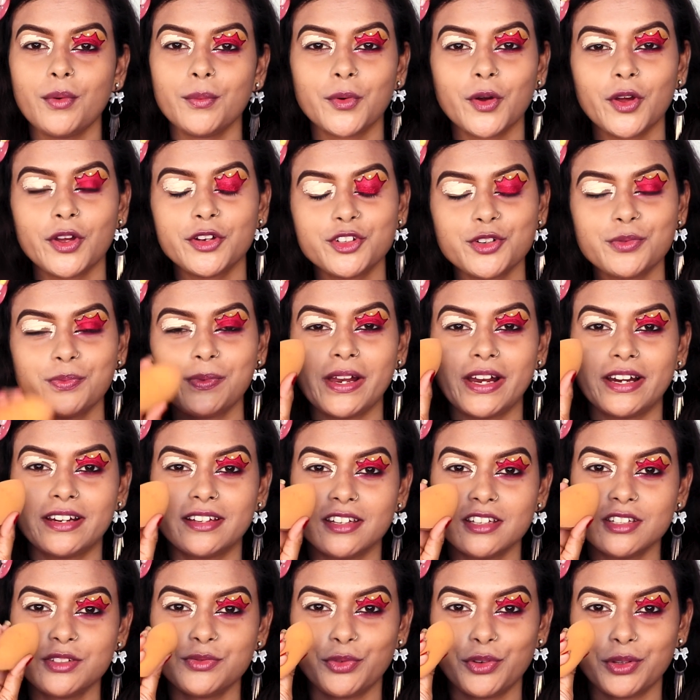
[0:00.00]
I'm going to blend
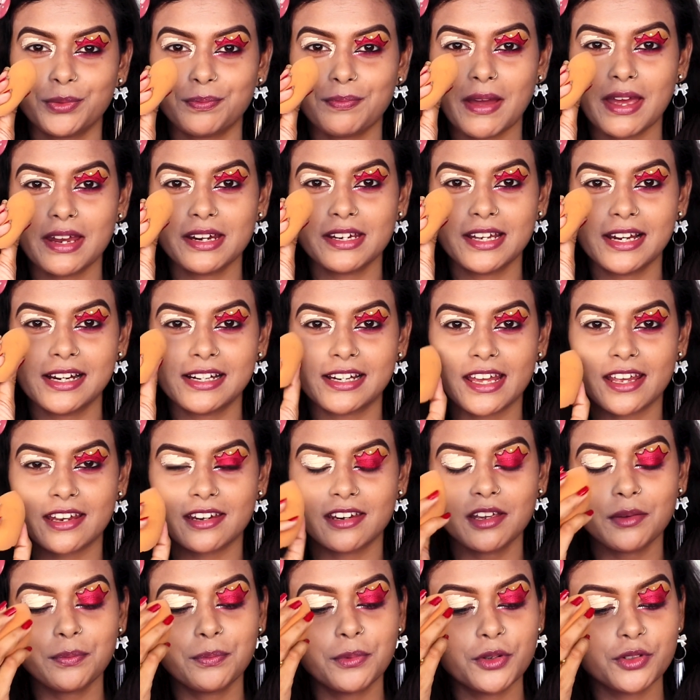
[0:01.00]
this with my Real
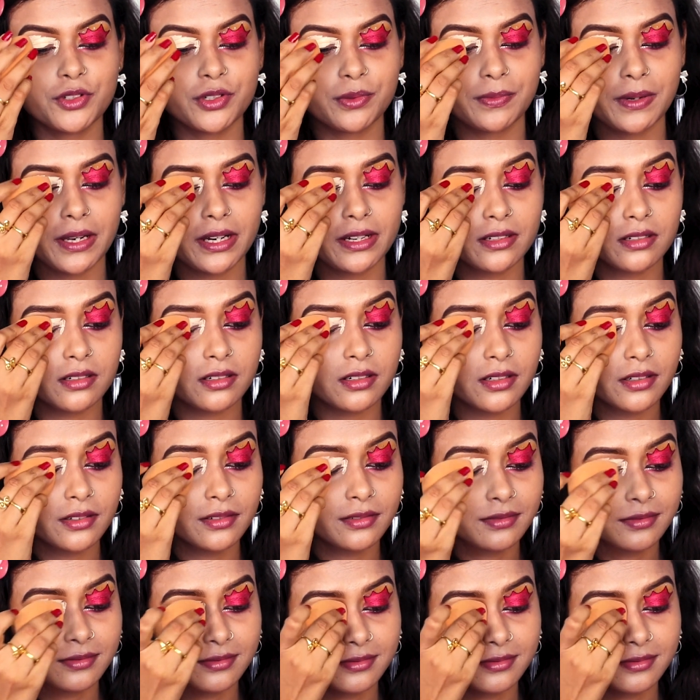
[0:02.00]
Technique Beauty Blender.